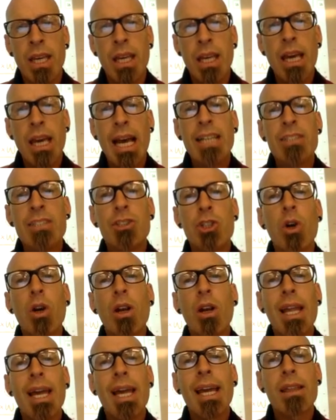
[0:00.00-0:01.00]
As your
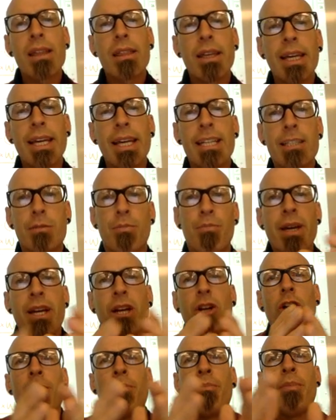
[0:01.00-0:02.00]
length gets
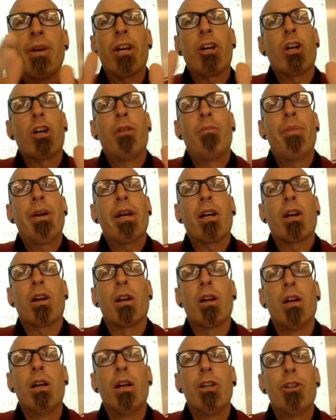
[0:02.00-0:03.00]
bigger and bigger and bigger